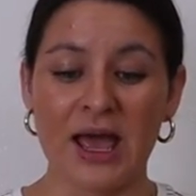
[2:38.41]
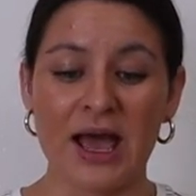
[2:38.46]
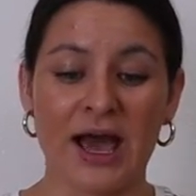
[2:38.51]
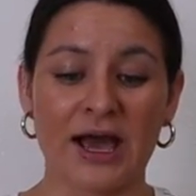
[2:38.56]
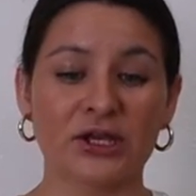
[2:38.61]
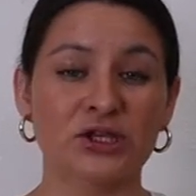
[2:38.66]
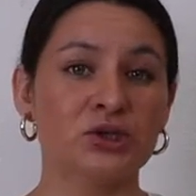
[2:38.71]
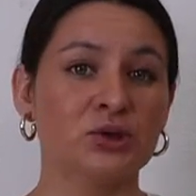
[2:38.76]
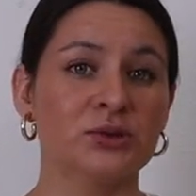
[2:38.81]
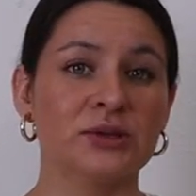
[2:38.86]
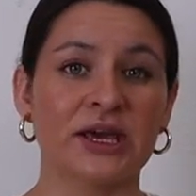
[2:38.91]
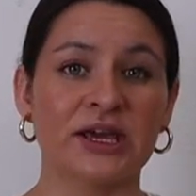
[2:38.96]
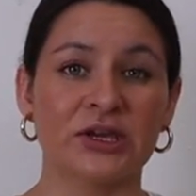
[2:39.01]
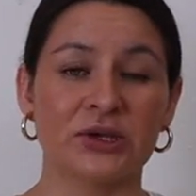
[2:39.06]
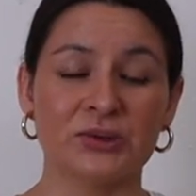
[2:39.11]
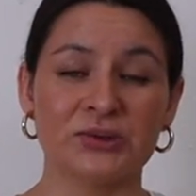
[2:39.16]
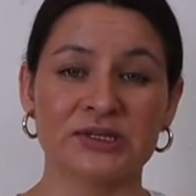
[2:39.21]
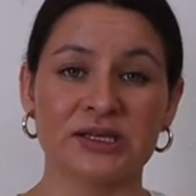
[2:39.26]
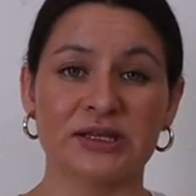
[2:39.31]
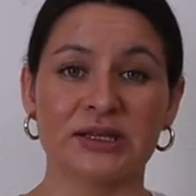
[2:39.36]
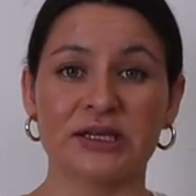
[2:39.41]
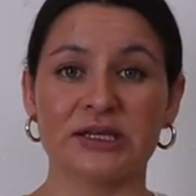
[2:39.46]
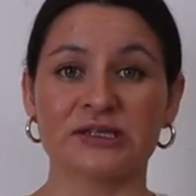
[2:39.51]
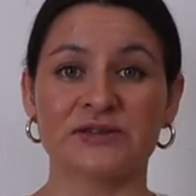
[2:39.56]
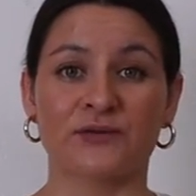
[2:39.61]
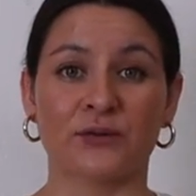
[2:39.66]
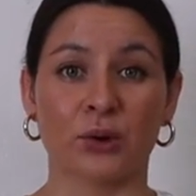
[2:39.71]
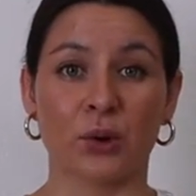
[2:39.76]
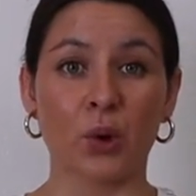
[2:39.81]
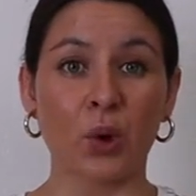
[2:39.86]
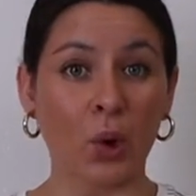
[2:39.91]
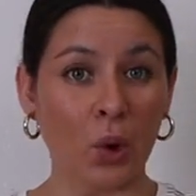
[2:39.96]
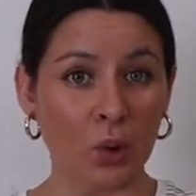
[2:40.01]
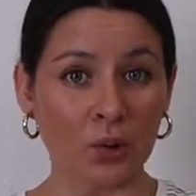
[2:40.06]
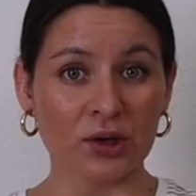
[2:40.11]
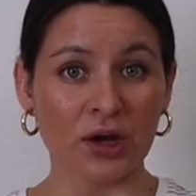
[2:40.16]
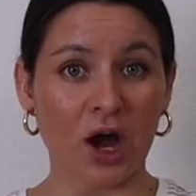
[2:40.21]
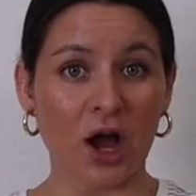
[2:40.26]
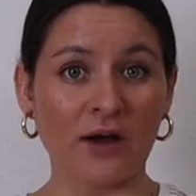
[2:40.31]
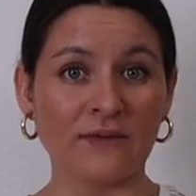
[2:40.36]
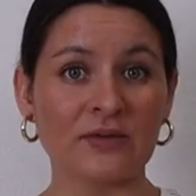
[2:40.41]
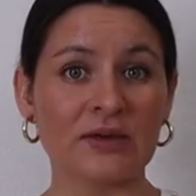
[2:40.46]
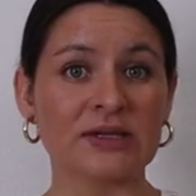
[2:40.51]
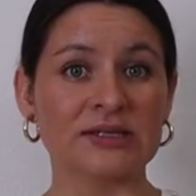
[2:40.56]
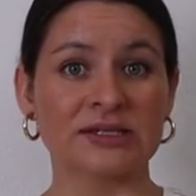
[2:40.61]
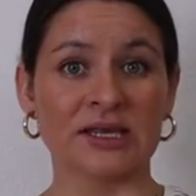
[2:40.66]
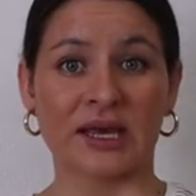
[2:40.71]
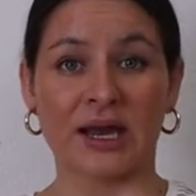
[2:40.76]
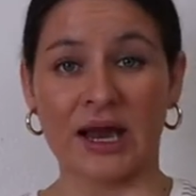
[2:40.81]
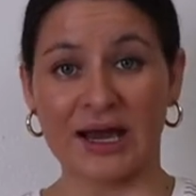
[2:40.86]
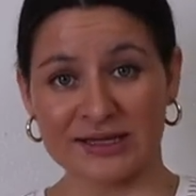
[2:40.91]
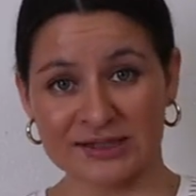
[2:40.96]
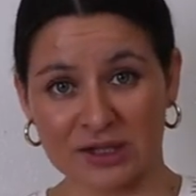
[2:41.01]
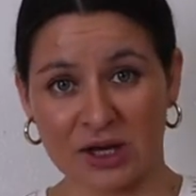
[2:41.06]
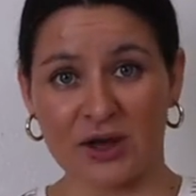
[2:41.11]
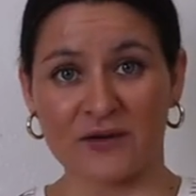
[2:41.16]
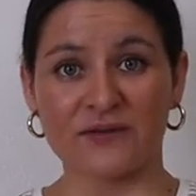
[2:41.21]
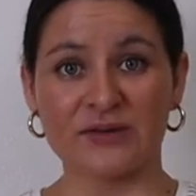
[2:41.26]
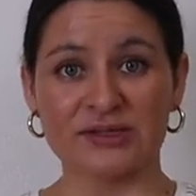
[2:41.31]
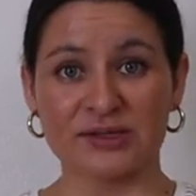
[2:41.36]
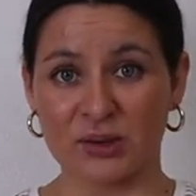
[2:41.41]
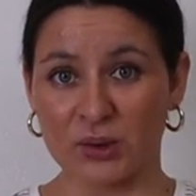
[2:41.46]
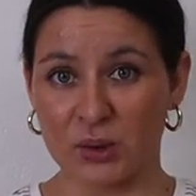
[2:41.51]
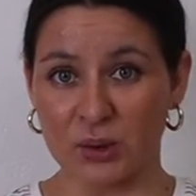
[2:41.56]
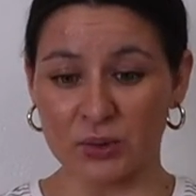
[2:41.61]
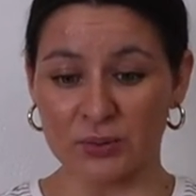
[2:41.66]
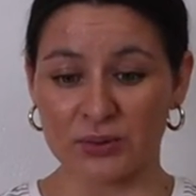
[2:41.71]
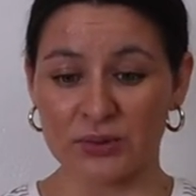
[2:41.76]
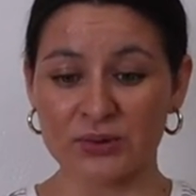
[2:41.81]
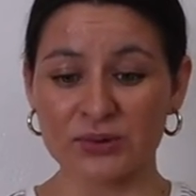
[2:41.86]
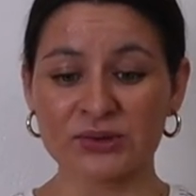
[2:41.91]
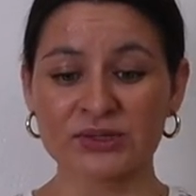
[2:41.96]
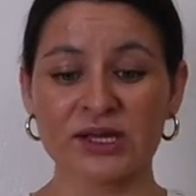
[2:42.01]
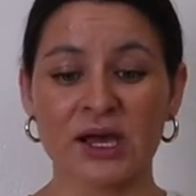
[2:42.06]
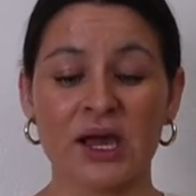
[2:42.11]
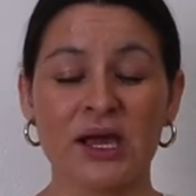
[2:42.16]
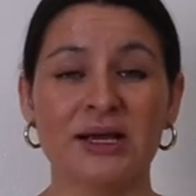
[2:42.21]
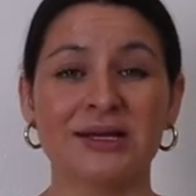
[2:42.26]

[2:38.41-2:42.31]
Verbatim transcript: I do like using these for cold coffees, like iced coffees and cold brews,